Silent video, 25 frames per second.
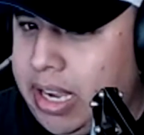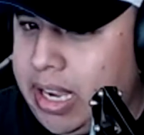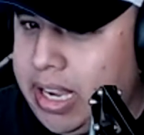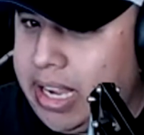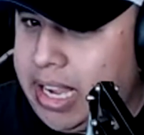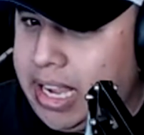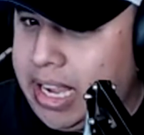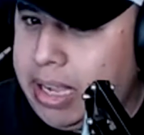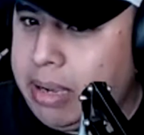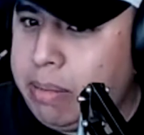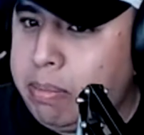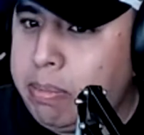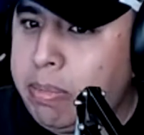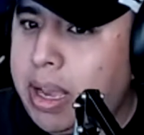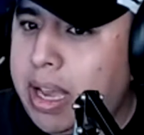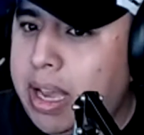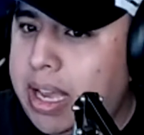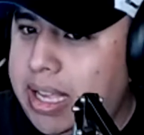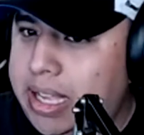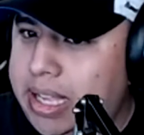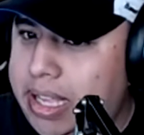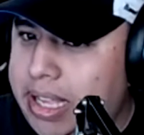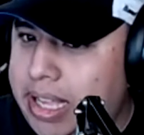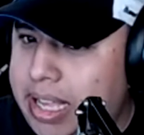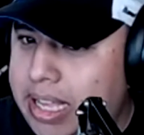game
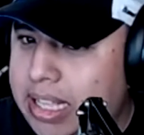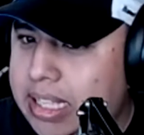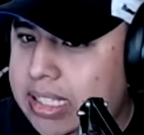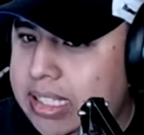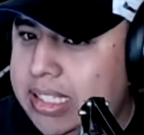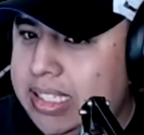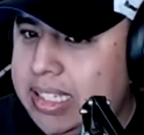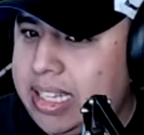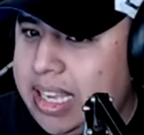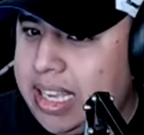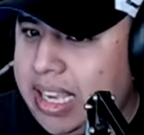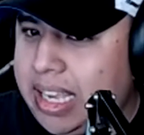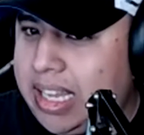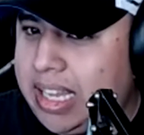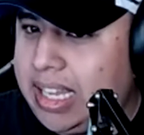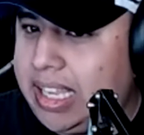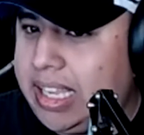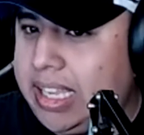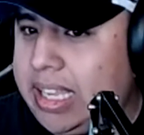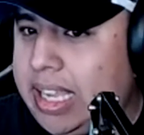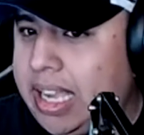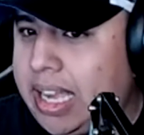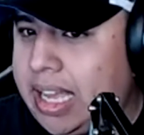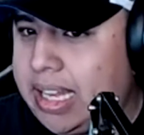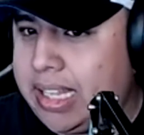against LA
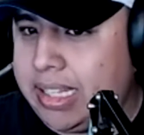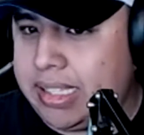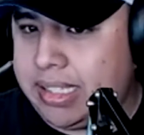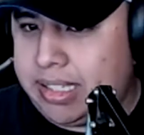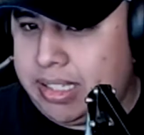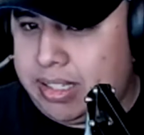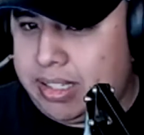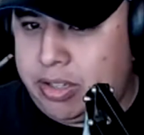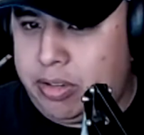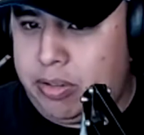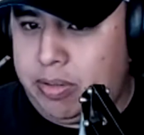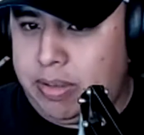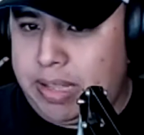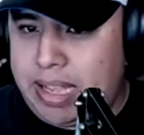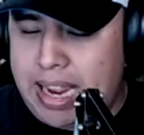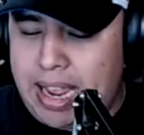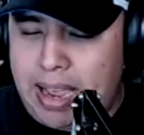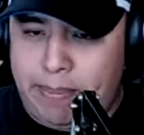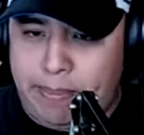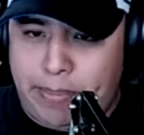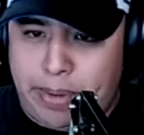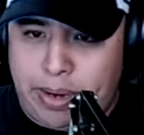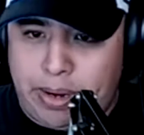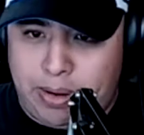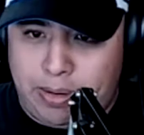Galaxy 2 that
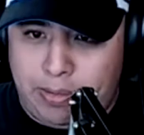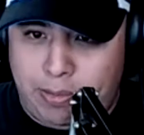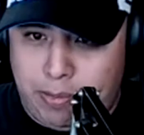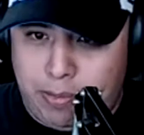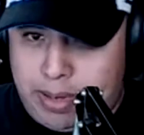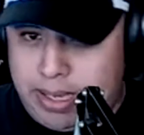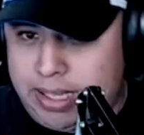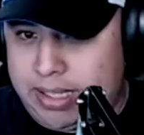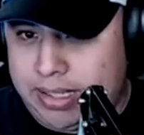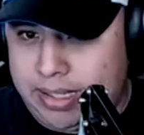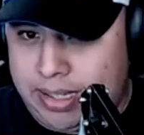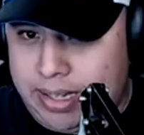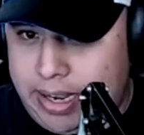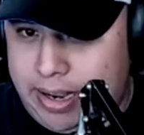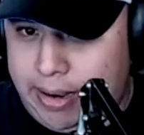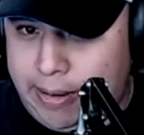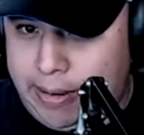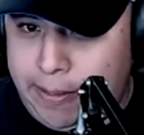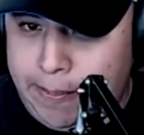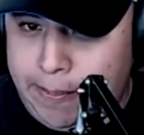happened on Wednesday,